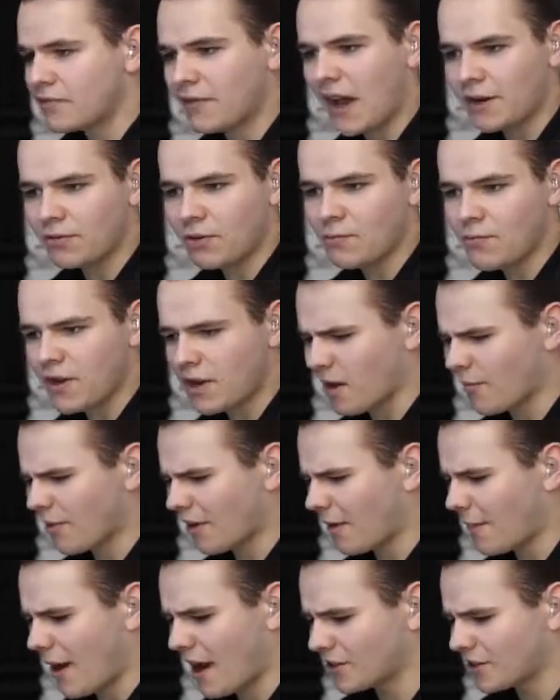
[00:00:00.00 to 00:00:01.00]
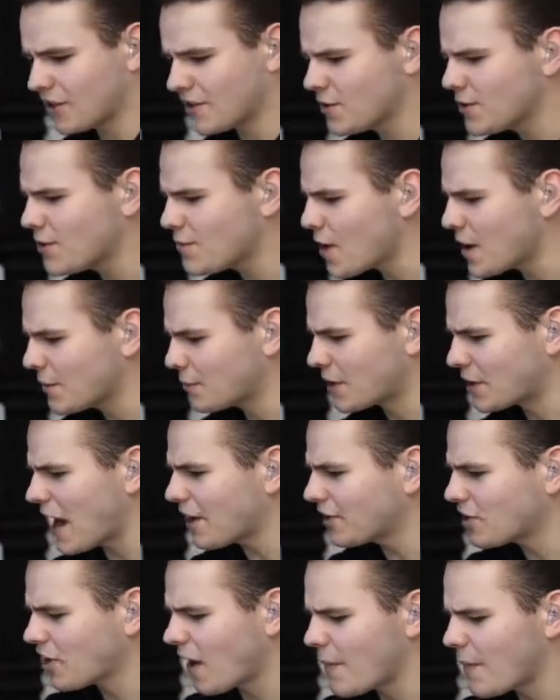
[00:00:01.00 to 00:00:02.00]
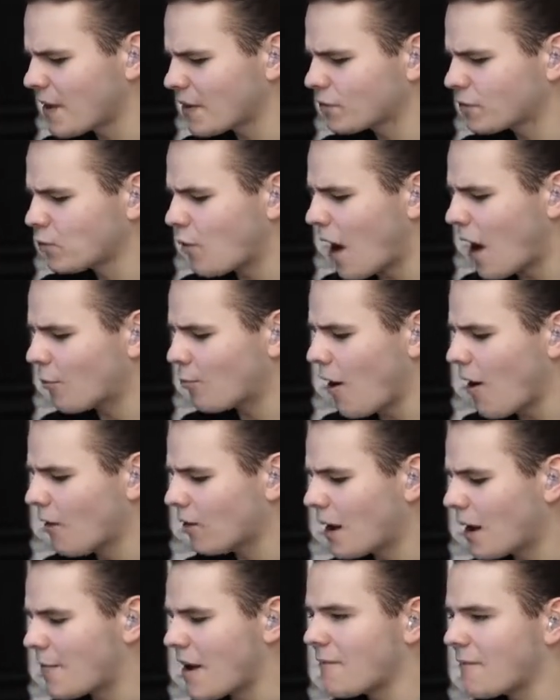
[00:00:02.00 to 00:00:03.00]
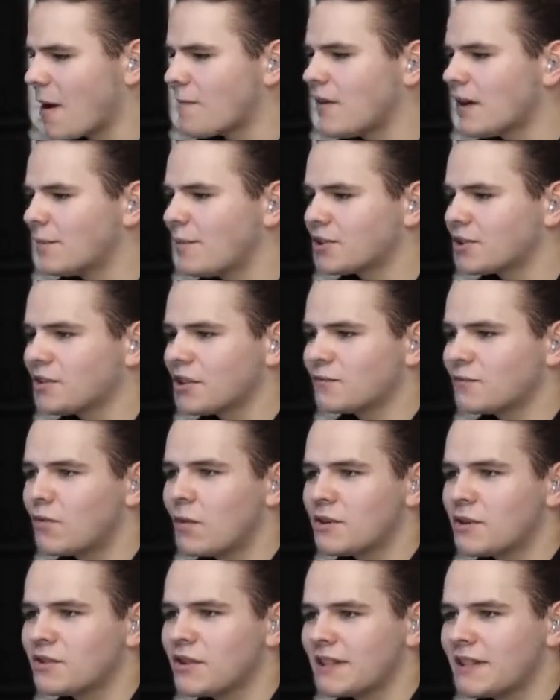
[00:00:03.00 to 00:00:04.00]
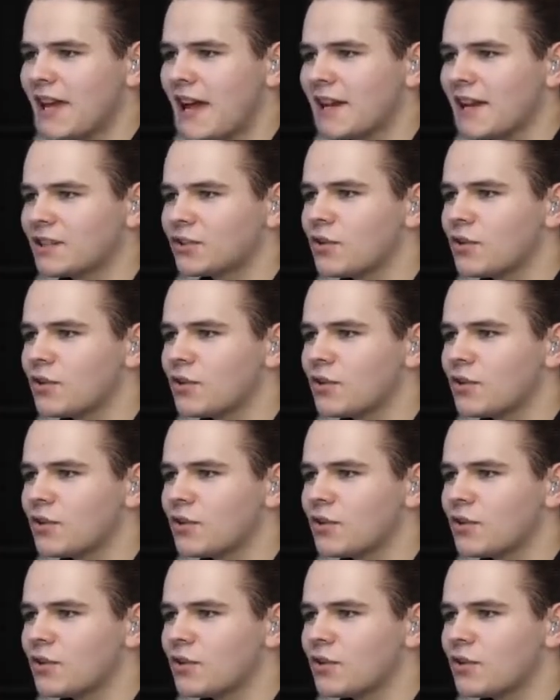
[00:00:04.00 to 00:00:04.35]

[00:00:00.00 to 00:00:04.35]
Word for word: We've got a runway coming up, actually. You know what? We're actually coming in quite well. I'm, I'm, I'm very much looking forward to that landing.